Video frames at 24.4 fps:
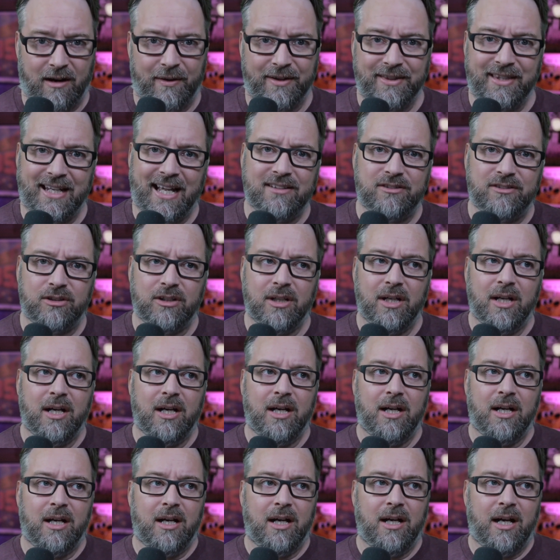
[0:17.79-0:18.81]
And that's,
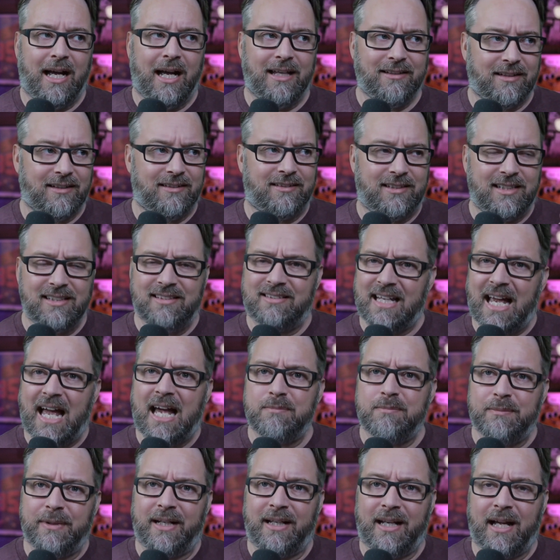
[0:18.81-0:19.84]
as a
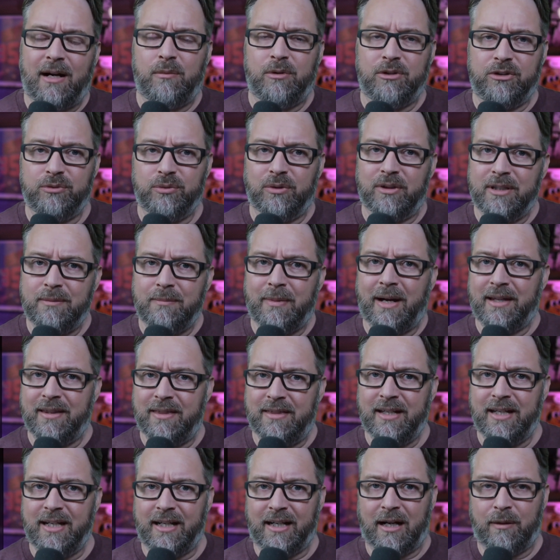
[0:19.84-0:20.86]
sysadmin, that was really my
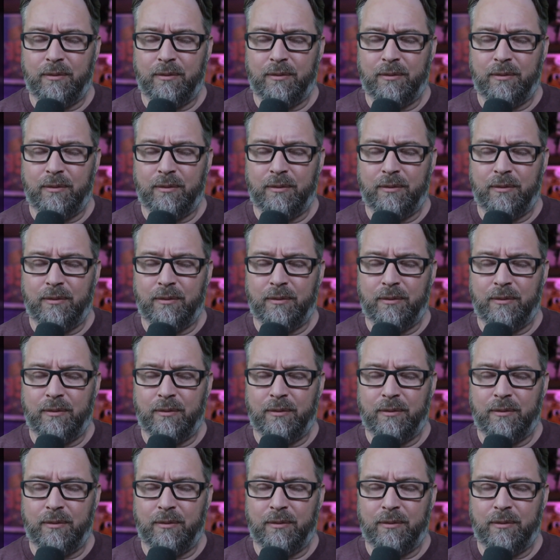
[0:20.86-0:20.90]
thing.